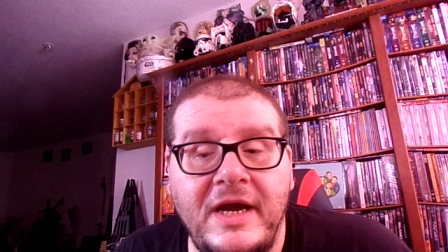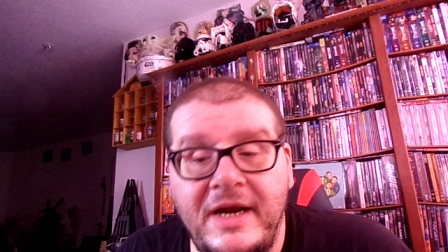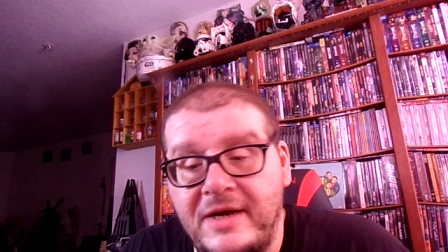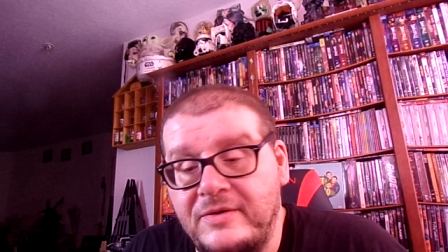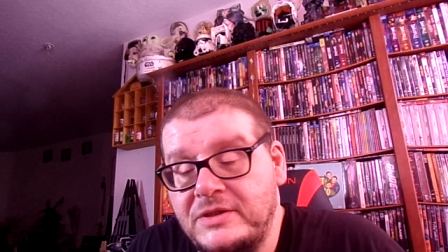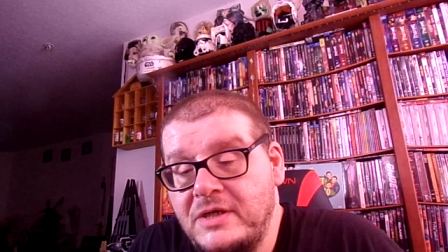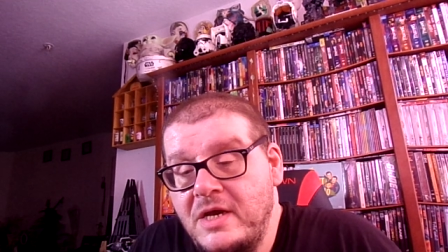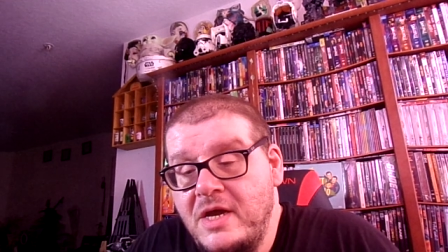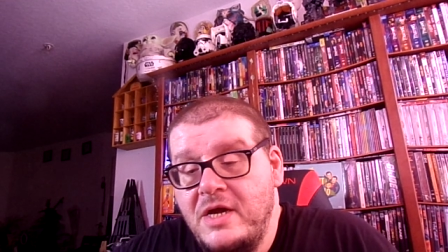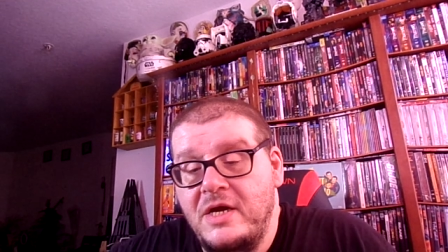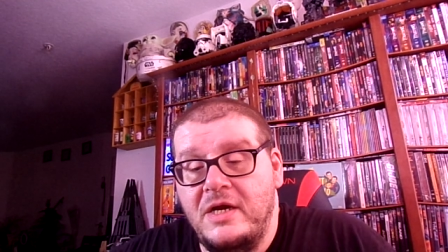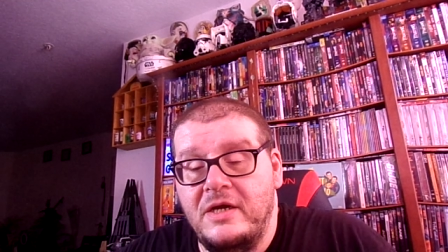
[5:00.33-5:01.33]
out.
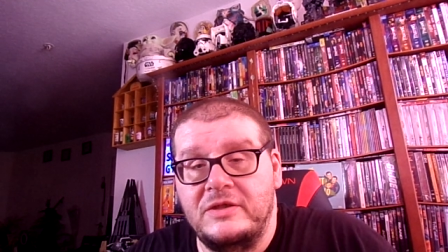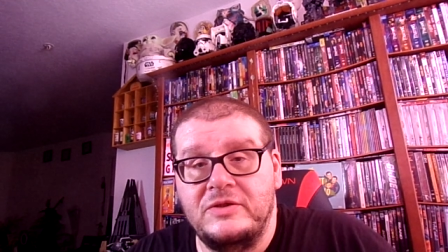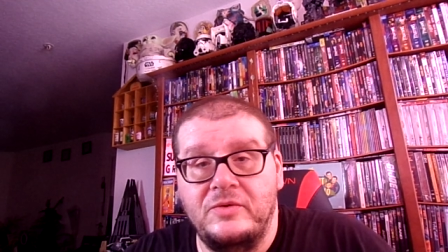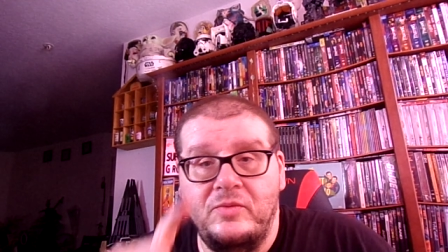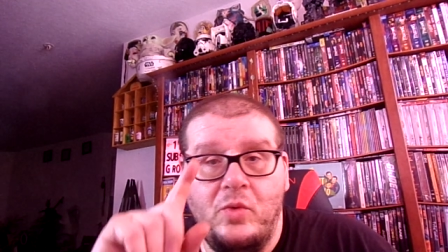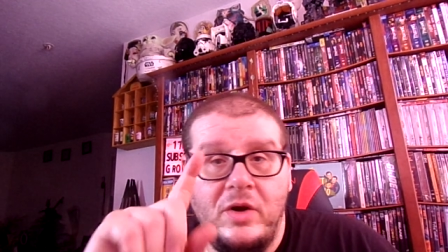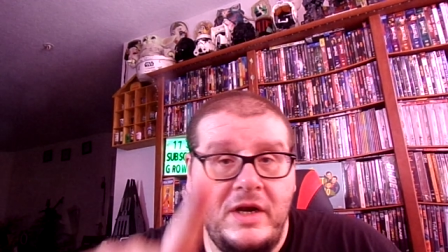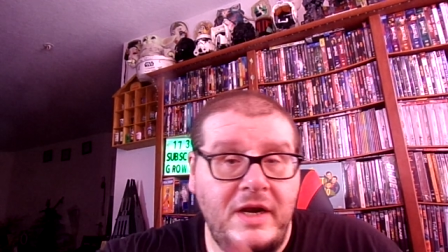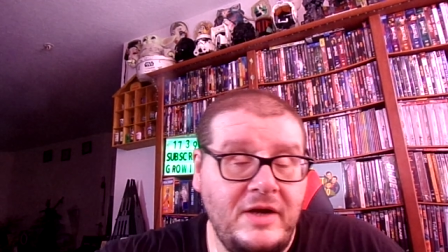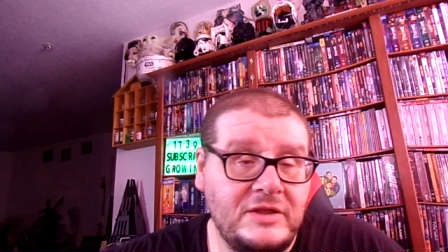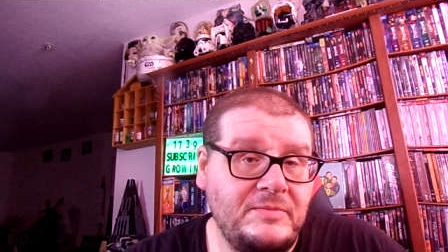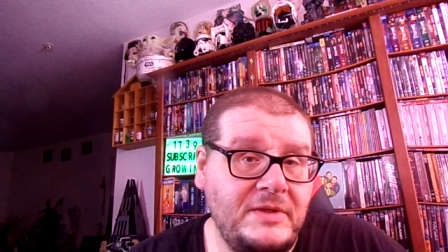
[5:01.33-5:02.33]
So one
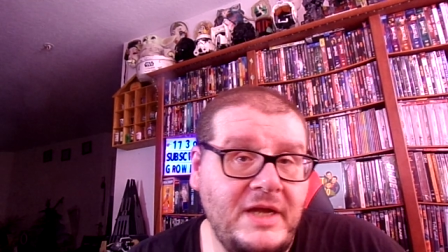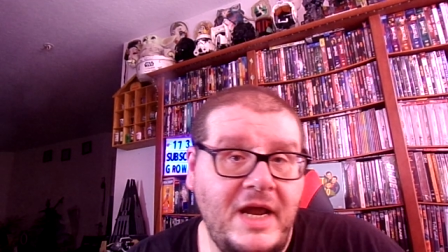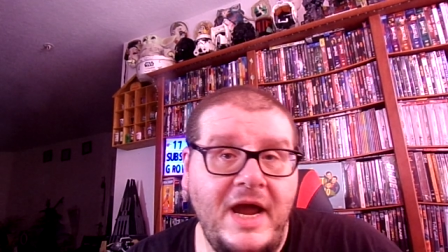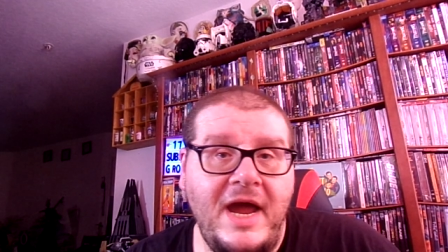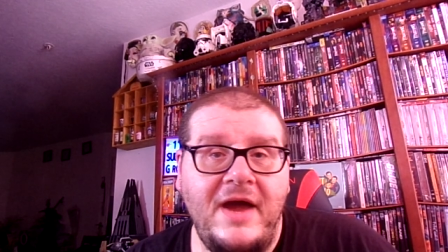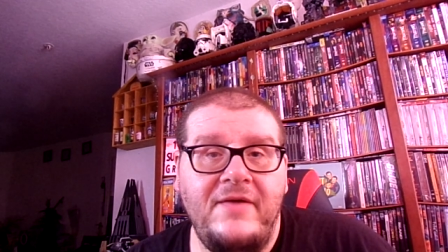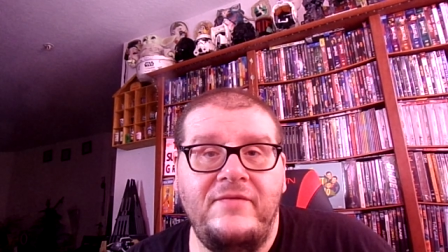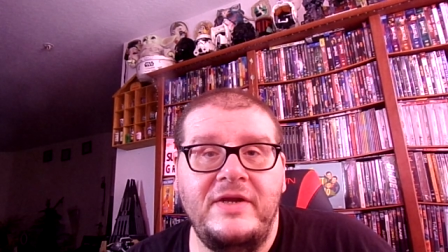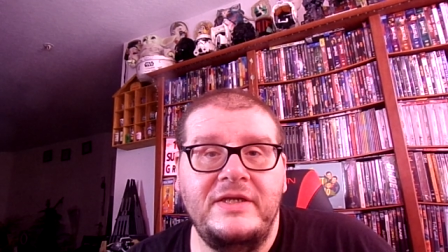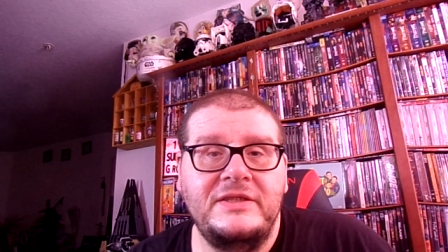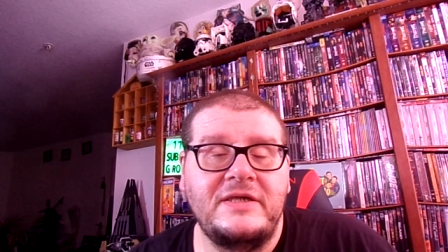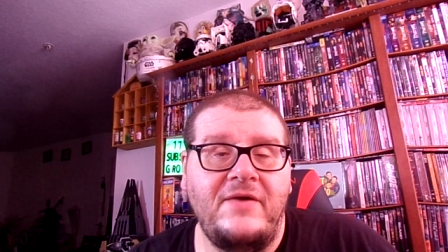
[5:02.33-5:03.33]
announcement that I have
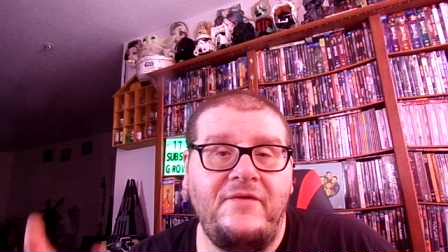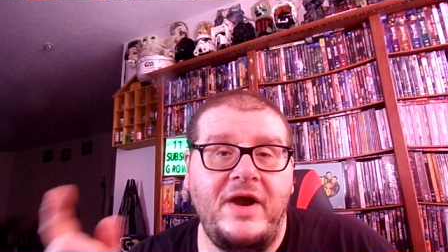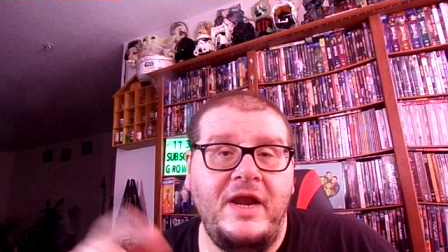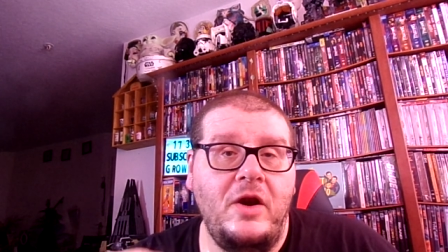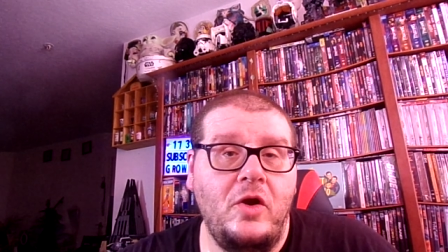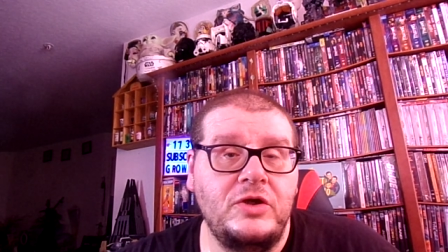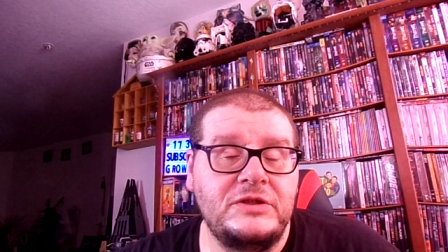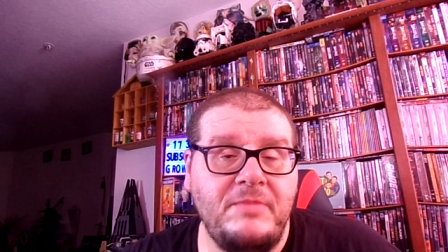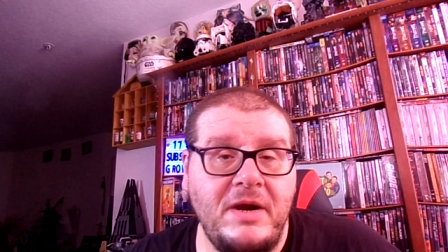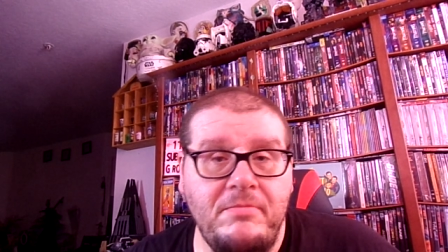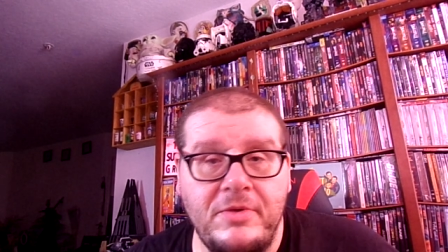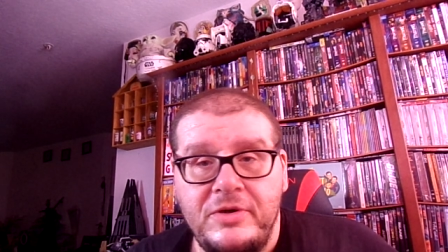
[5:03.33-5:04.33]
is I finally launched my
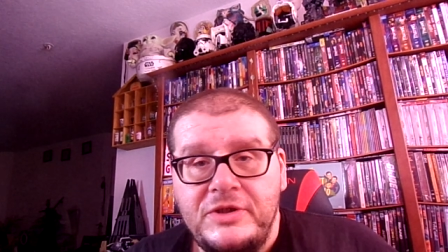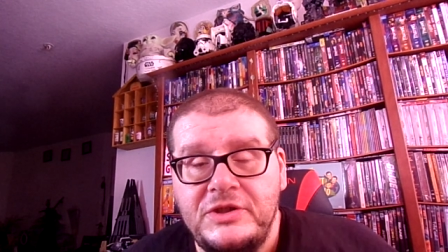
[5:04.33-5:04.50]
merch.